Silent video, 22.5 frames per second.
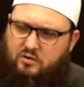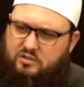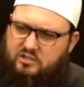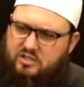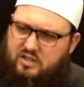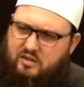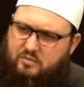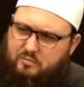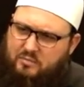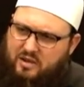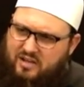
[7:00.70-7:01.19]
to
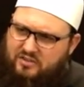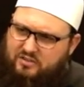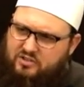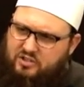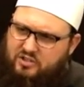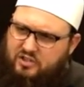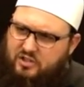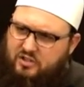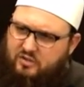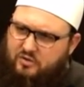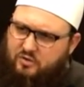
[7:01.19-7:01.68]
the
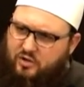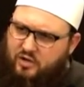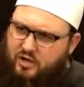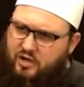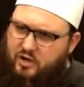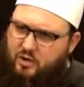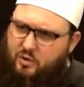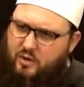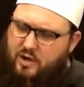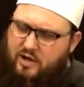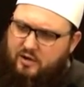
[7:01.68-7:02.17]
masjid or
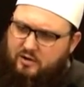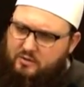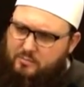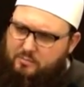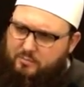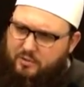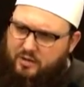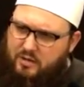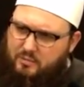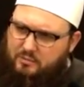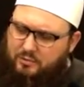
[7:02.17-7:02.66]
go out in
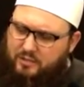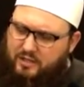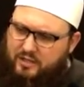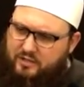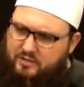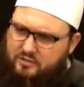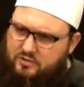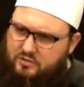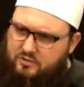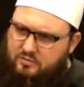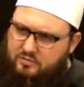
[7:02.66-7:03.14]
public
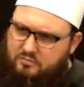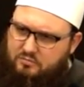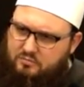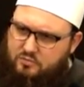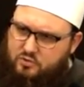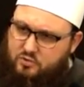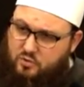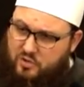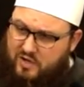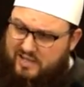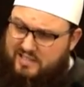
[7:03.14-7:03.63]

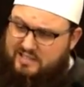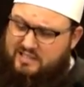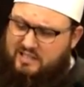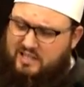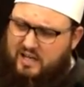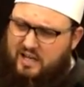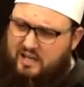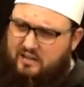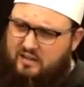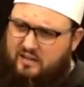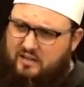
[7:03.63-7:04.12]
dressed
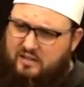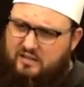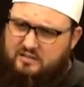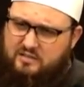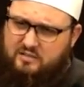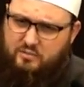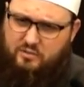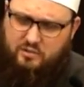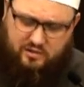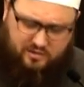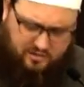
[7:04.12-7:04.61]
like this
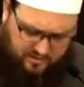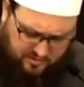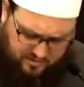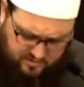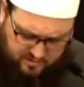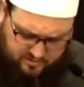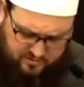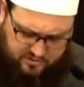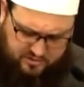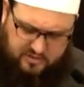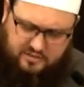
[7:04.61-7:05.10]
with
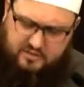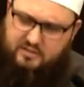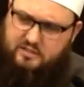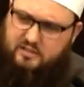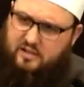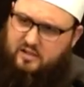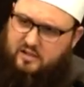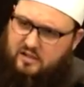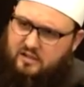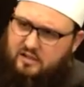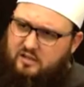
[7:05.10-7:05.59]
just
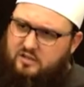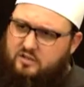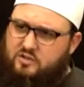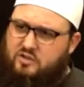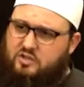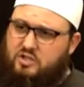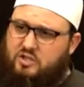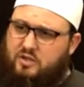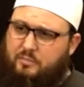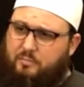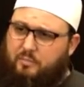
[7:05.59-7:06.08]

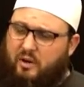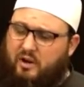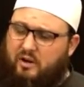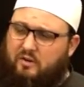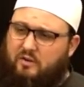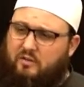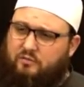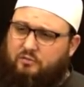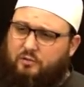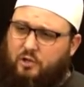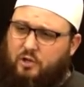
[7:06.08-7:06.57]
a pair
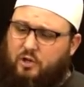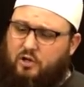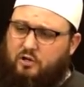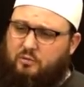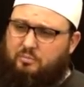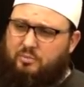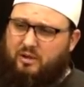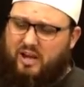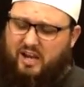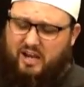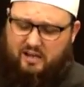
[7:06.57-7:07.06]
of long
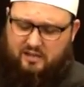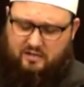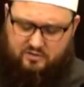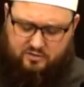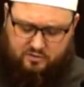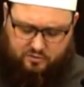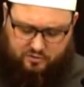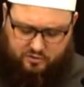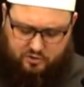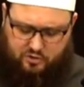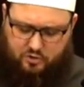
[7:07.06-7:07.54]
pants
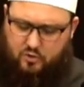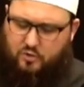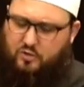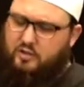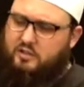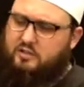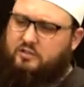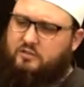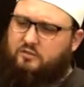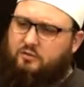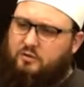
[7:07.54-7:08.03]
or
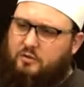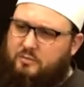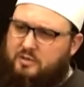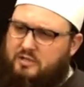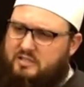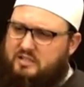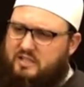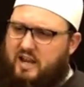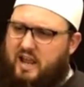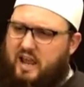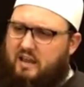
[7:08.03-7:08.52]
shorts from
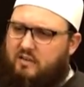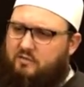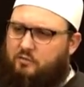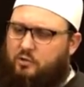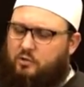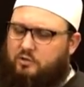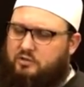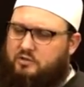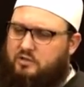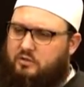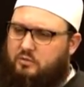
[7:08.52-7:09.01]
his
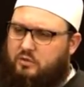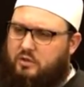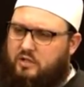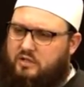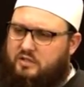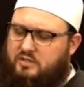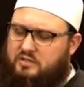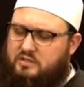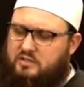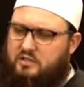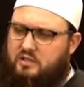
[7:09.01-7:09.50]
navel to
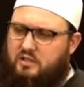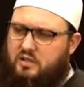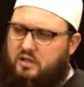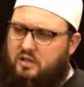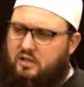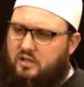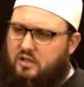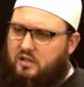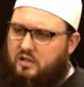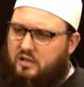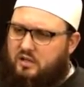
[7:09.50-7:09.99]
his
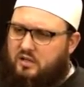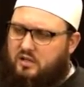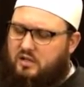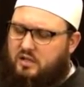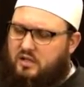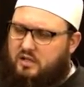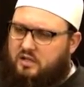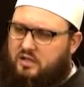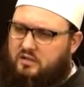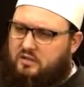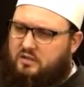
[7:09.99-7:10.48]

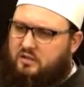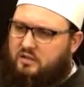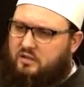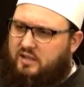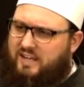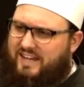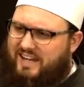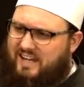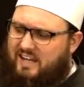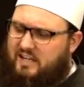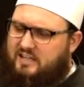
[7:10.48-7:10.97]
uh,
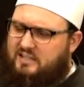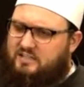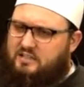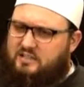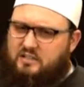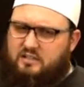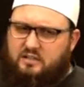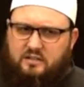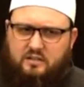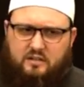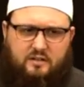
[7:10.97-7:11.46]
knees
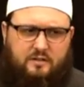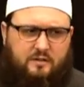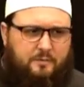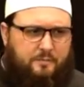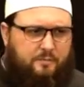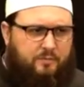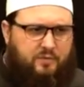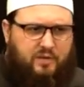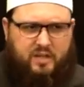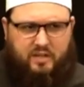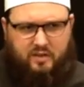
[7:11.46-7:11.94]

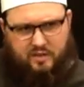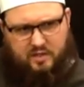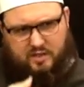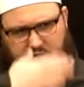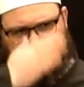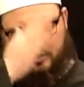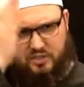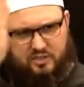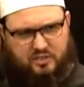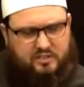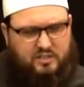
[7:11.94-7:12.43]
and then
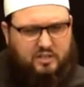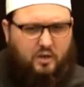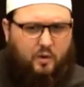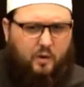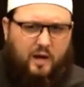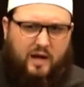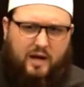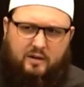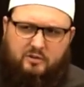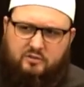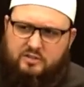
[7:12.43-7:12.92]
just go
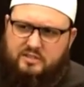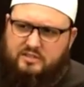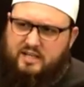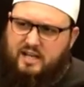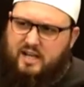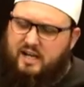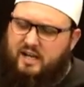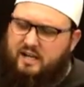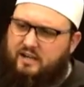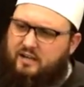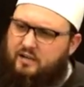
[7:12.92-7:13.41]

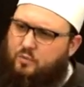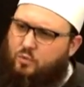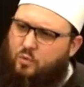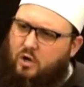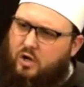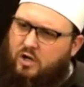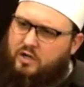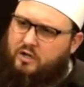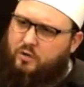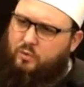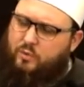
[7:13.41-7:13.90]
outside and
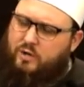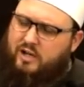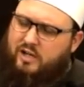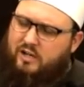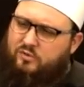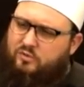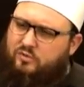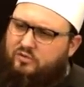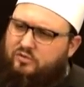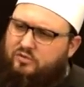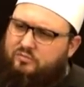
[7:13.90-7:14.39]
walk around?